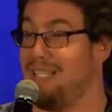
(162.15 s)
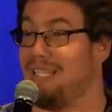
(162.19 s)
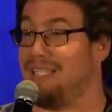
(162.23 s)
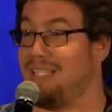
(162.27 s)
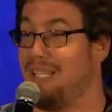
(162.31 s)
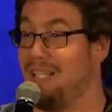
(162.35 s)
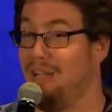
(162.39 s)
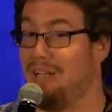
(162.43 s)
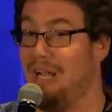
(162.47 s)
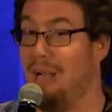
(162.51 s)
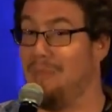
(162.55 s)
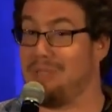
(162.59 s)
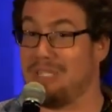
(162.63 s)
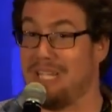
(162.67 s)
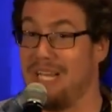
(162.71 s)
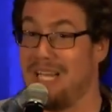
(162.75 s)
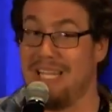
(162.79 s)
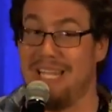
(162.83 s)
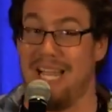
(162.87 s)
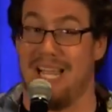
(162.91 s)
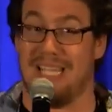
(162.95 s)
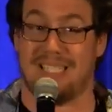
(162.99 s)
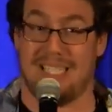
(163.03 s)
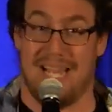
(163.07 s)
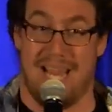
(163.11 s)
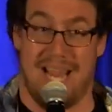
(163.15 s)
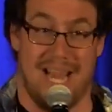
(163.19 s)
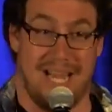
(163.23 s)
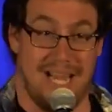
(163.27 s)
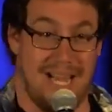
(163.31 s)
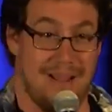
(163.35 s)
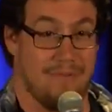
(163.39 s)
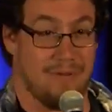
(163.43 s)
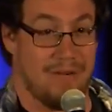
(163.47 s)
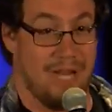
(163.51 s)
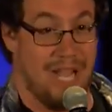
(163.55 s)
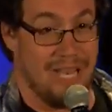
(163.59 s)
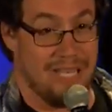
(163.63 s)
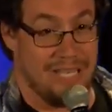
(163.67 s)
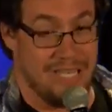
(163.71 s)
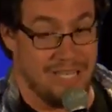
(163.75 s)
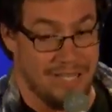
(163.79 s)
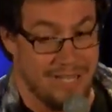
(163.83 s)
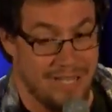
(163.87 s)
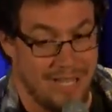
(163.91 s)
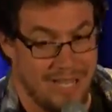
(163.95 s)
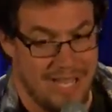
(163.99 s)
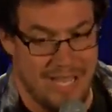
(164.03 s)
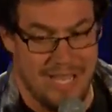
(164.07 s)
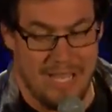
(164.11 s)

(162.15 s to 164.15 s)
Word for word: I said, look, I'm just going to yes and every idea.